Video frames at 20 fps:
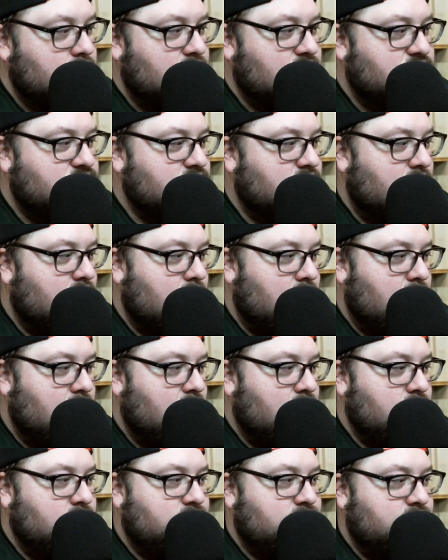he should
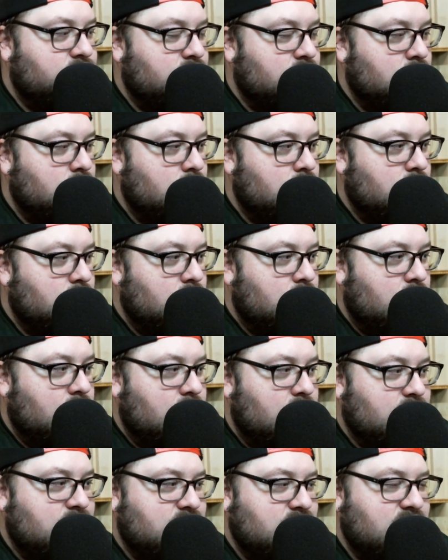have
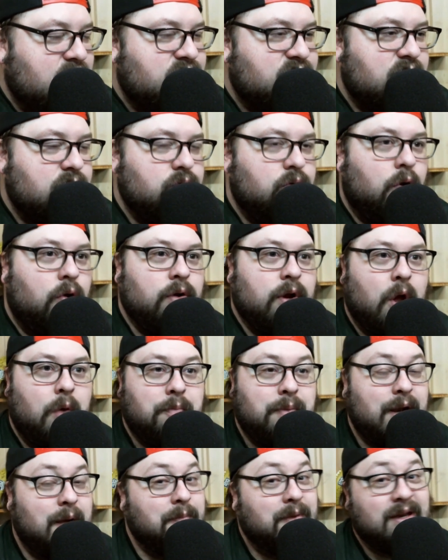a decent role
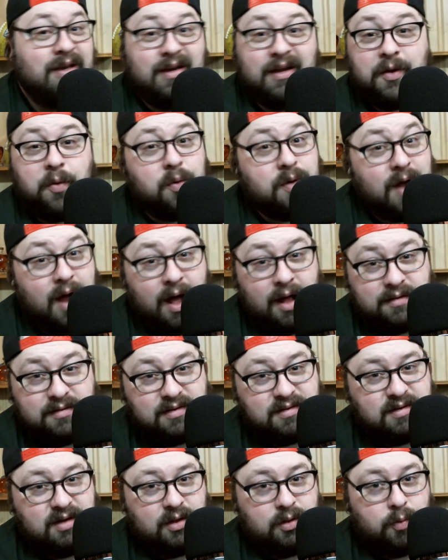now. But, I mean, Nico
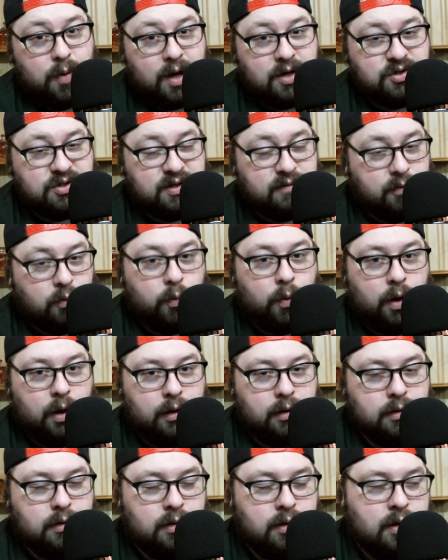Collins is still the wide receiver
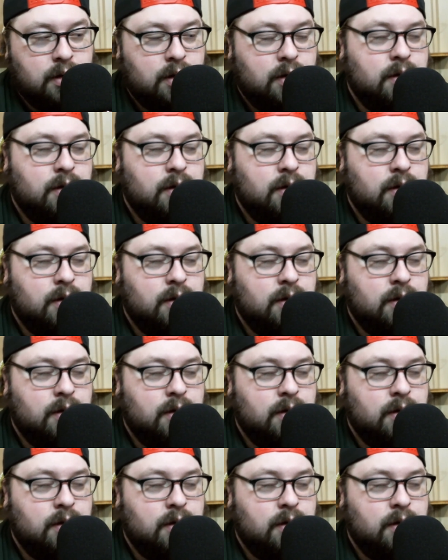one.